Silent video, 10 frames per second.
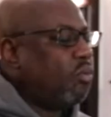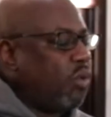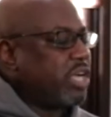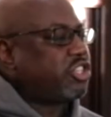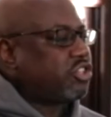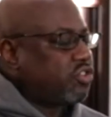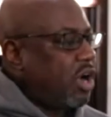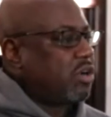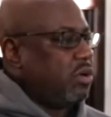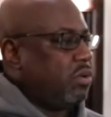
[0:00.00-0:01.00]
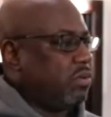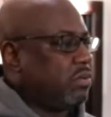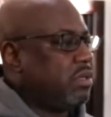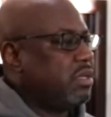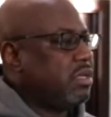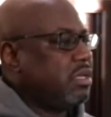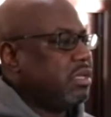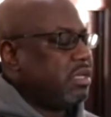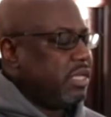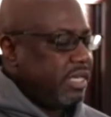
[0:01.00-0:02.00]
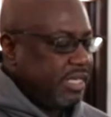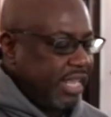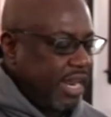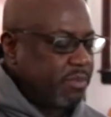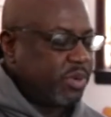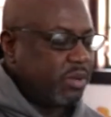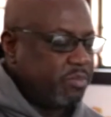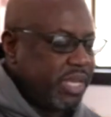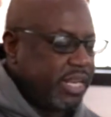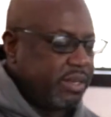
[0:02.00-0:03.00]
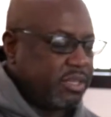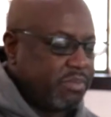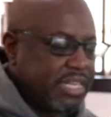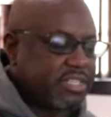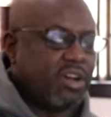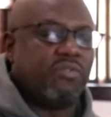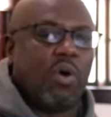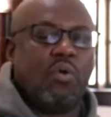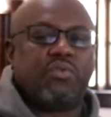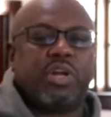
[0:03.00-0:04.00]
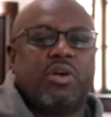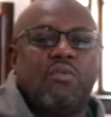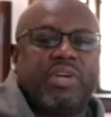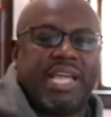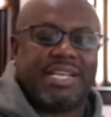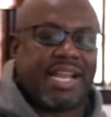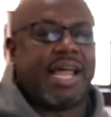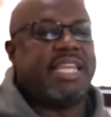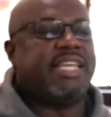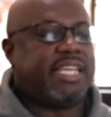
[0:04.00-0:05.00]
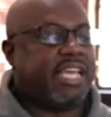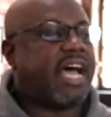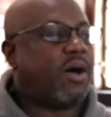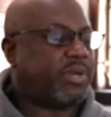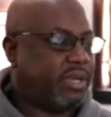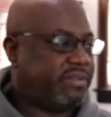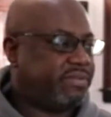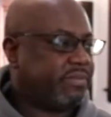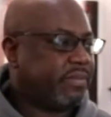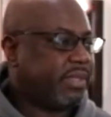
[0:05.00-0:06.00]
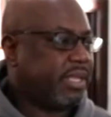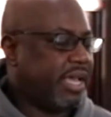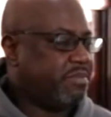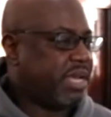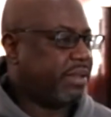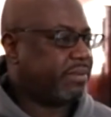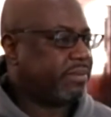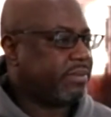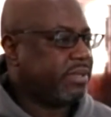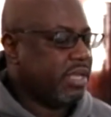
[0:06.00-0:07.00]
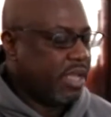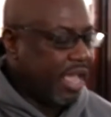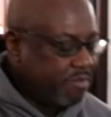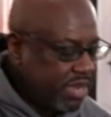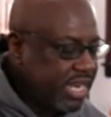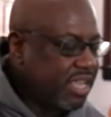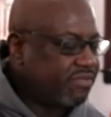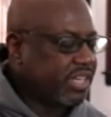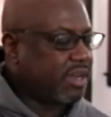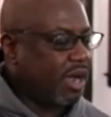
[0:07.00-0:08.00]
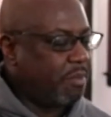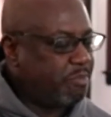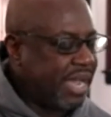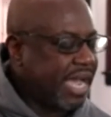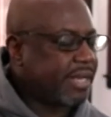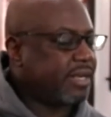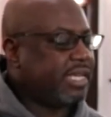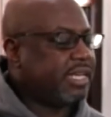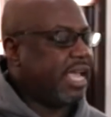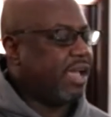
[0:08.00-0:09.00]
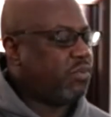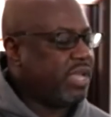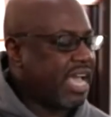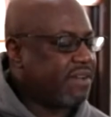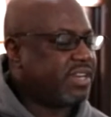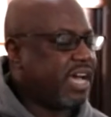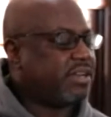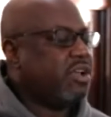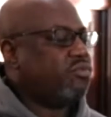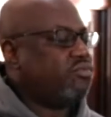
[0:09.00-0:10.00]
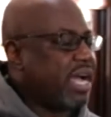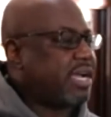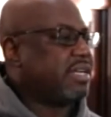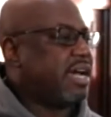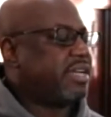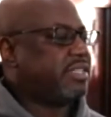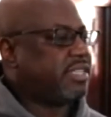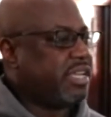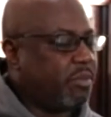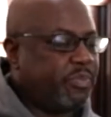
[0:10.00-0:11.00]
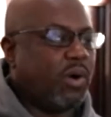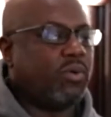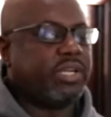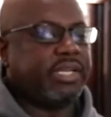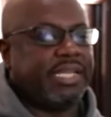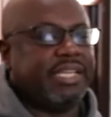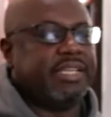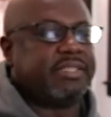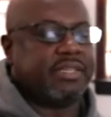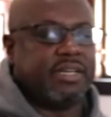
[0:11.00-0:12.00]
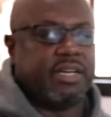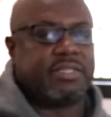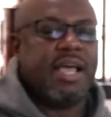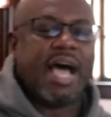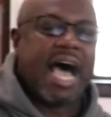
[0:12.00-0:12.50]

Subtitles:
What struggle that I'm committing to myself over and over again that I need to get out of? Amen. And many of us are battling and we have not recognized that the opponent is us.